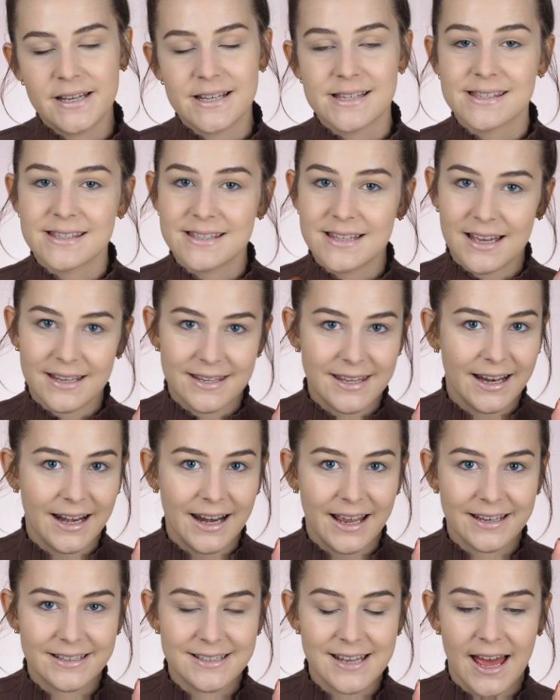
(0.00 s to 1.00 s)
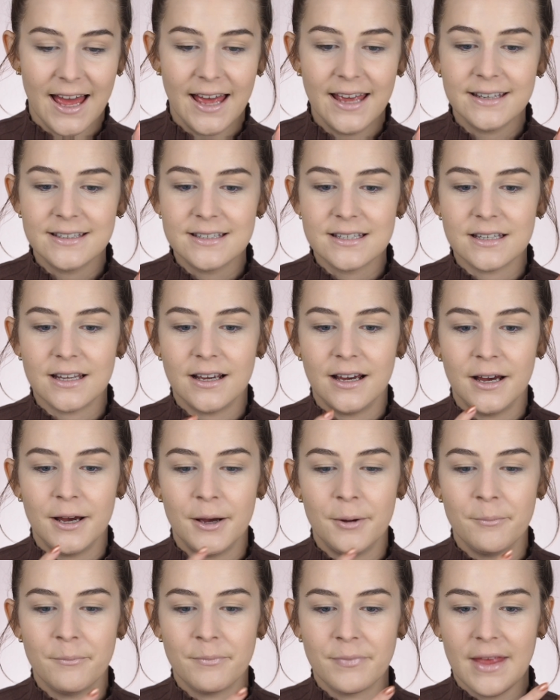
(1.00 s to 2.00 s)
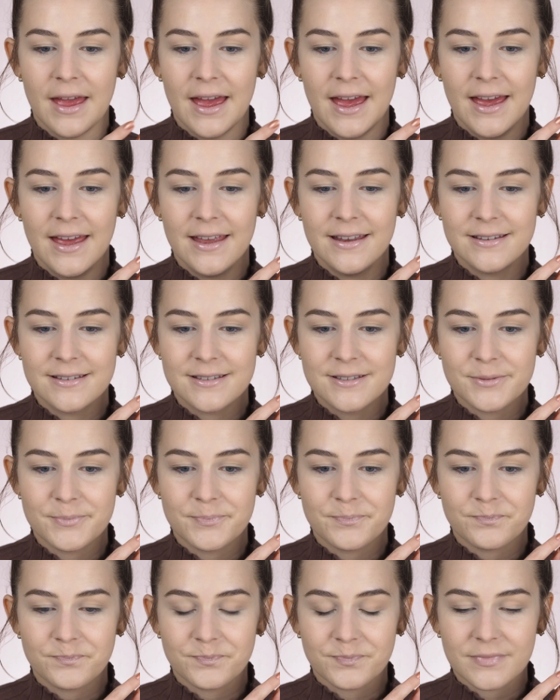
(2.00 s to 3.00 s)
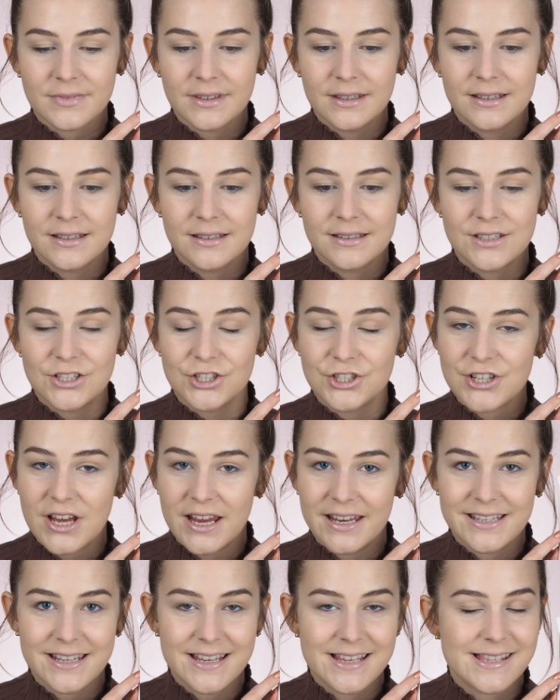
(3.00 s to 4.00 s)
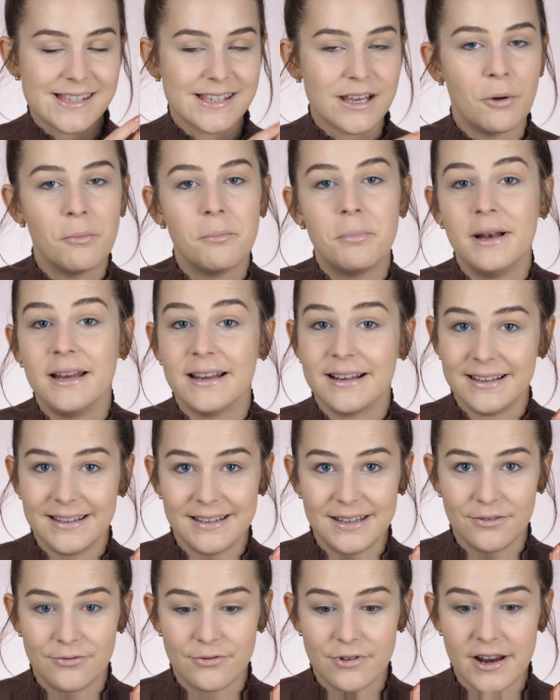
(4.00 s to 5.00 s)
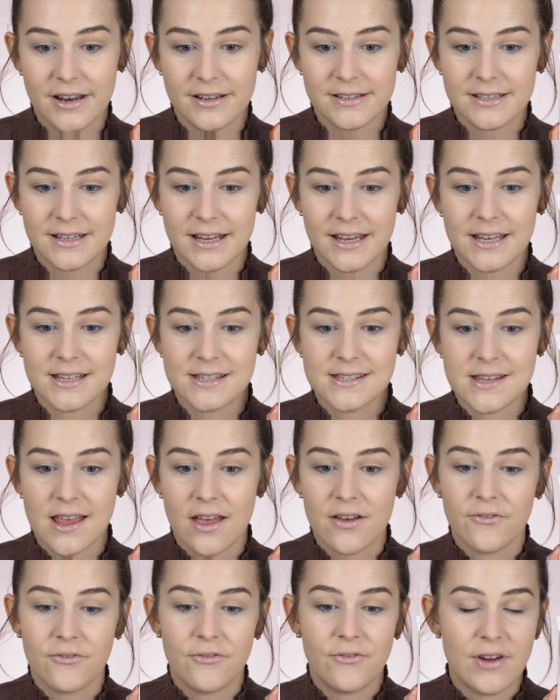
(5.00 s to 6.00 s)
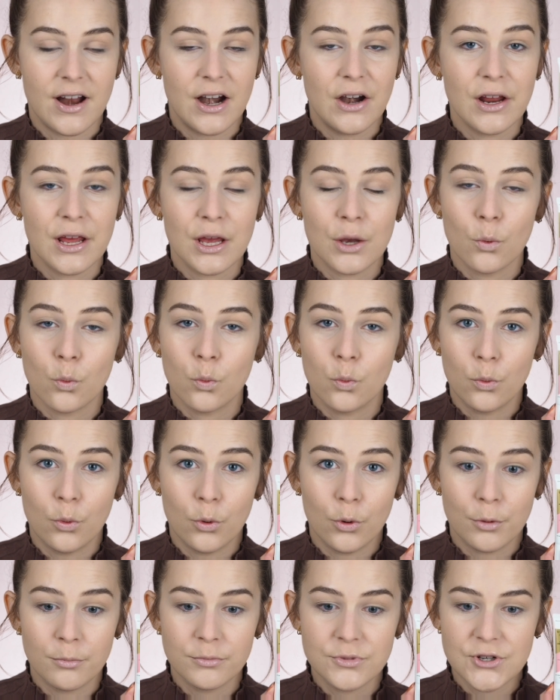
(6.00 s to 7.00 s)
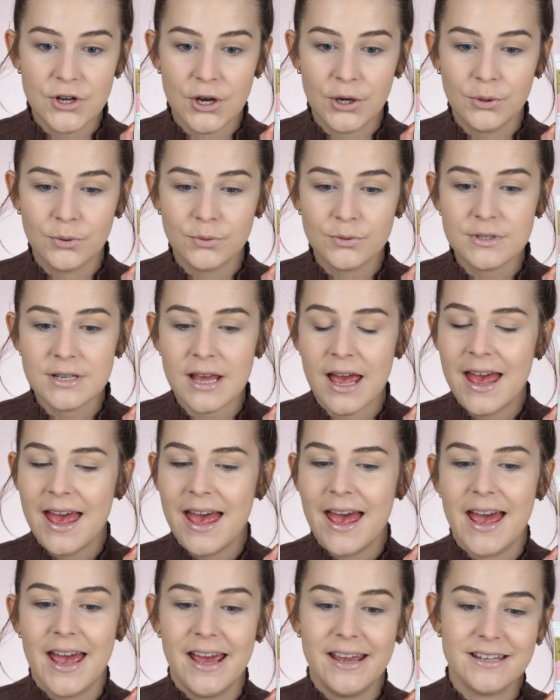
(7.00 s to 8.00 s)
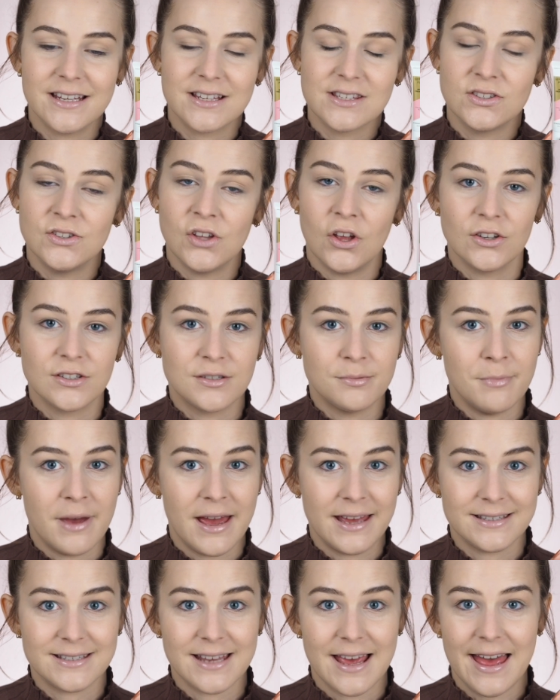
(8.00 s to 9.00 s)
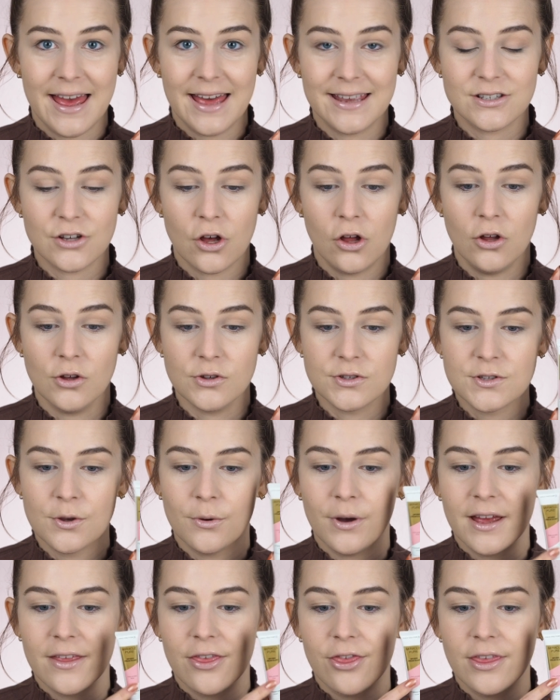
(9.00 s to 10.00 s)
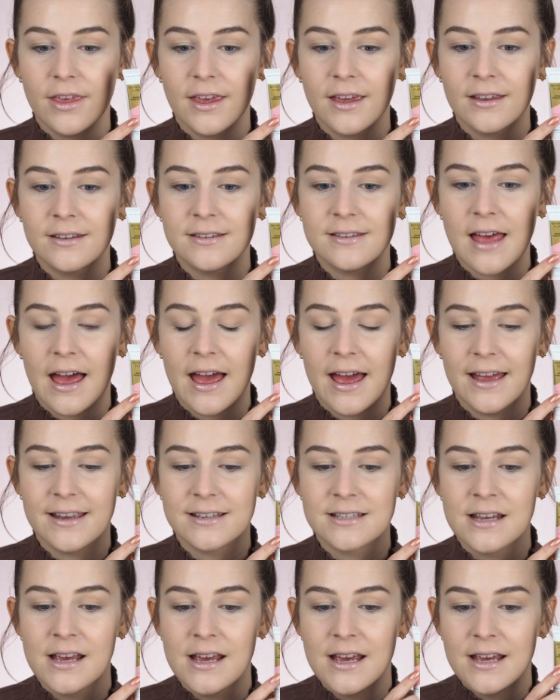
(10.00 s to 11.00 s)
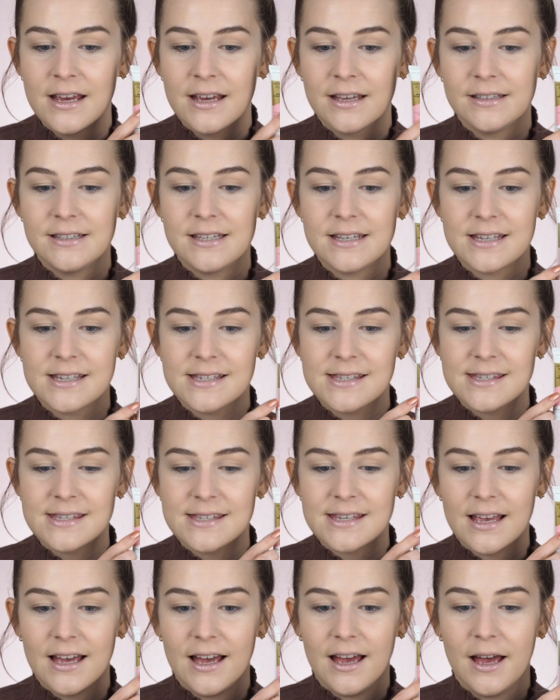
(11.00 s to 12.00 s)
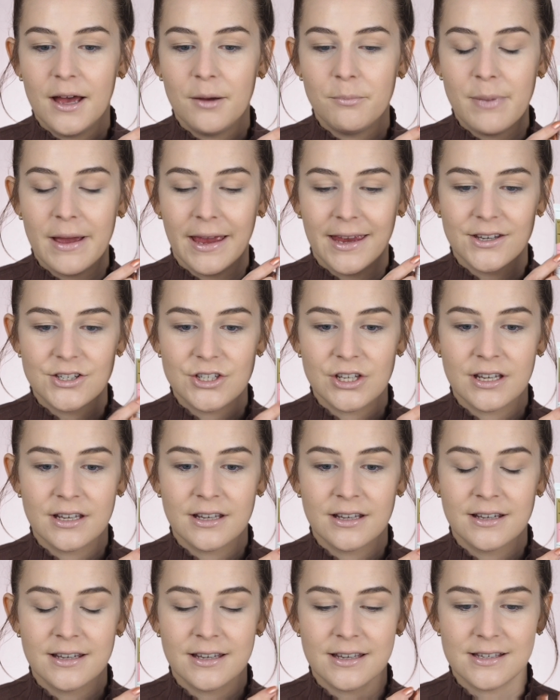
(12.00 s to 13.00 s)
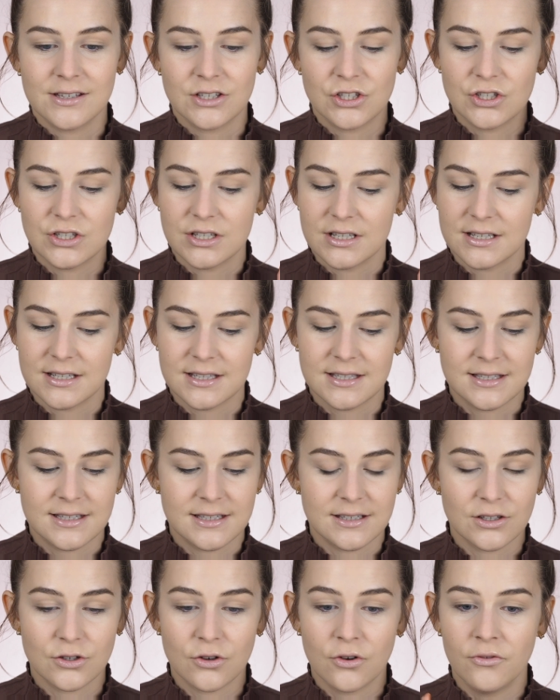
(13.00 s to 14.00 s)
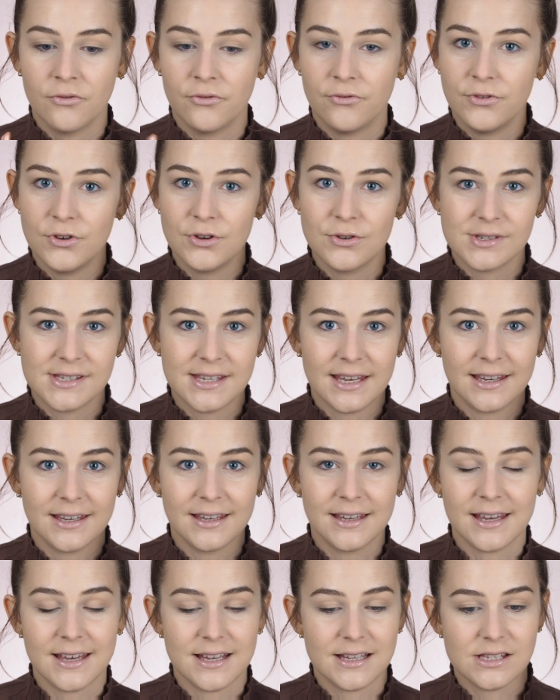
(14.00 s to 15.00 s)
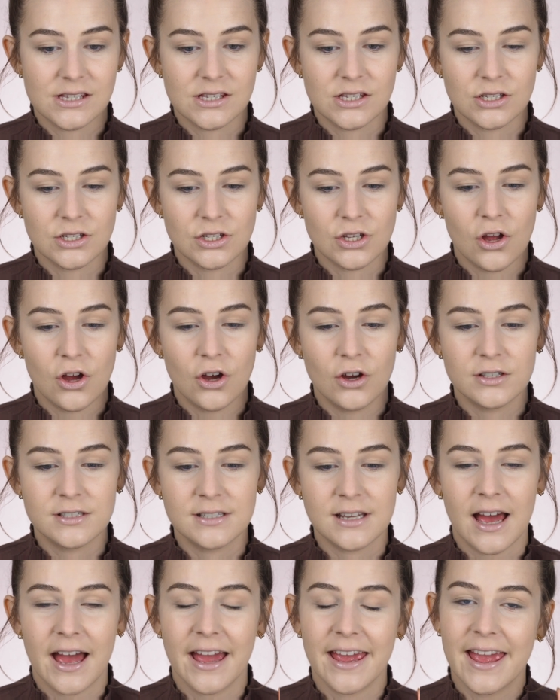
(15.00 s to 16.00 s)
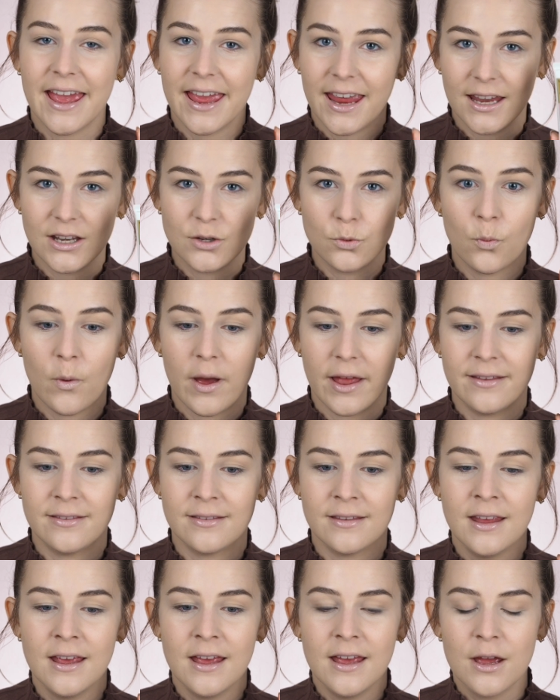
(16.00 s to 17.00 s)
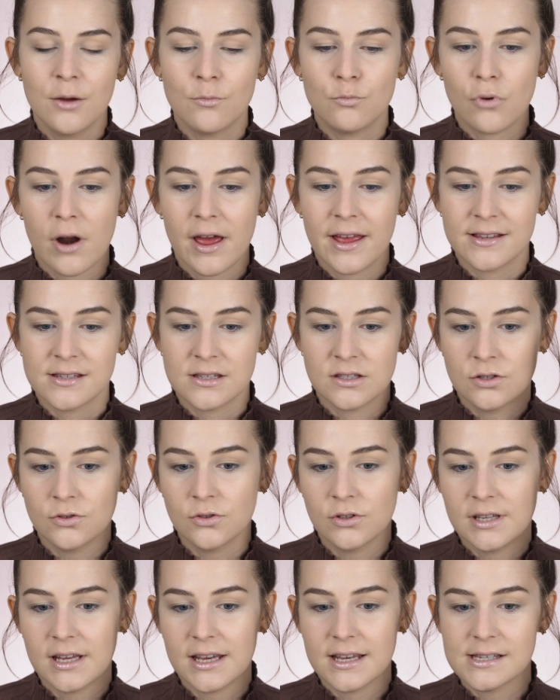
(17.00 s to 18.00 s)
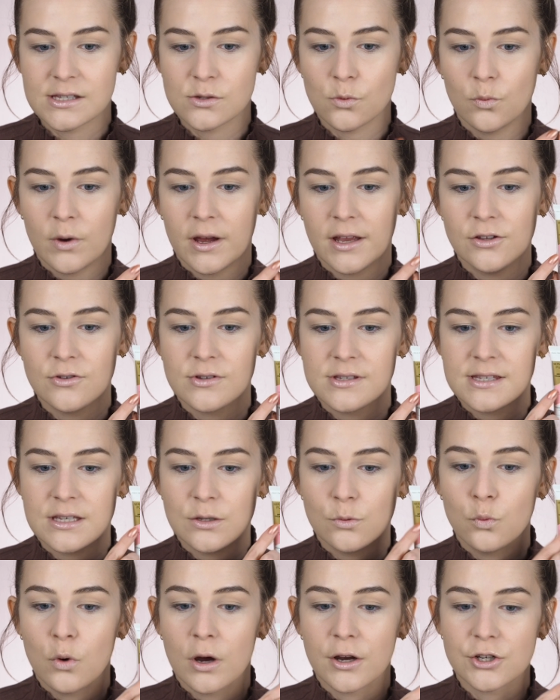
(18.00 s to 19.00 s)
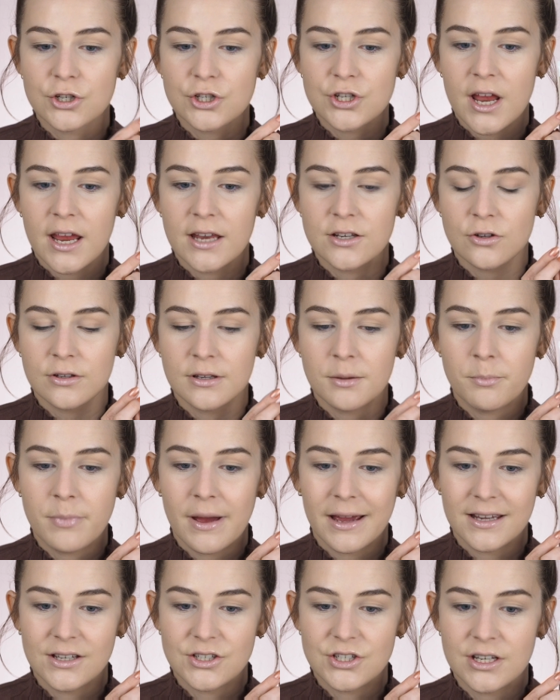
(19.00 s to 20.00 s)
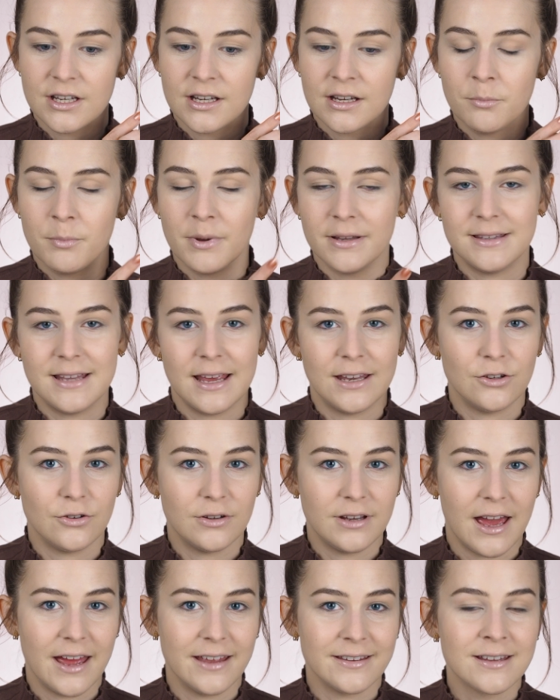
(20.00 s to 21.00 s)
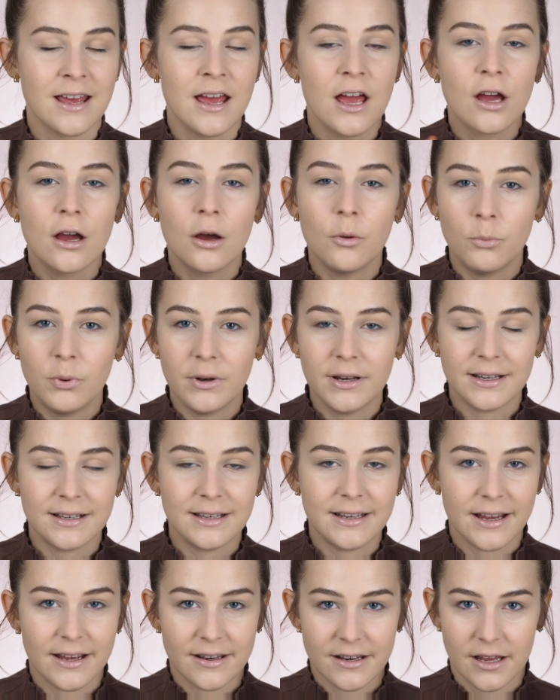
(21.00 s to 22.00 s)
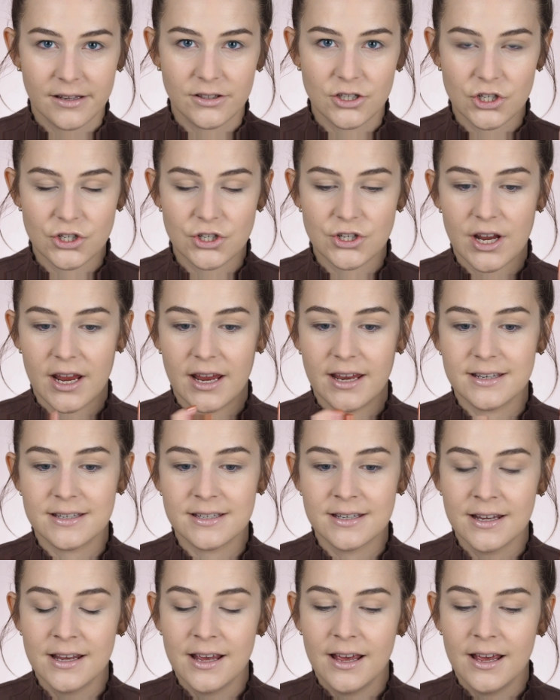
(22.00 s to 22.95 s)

it's nothing like that. And the shade, it's completely different. It's very warm toned and it's not matte at all. So I think that this packaging is just confusing. It's not, I hate when brands do this, when you see one shade on the packaging but then you get completely another shade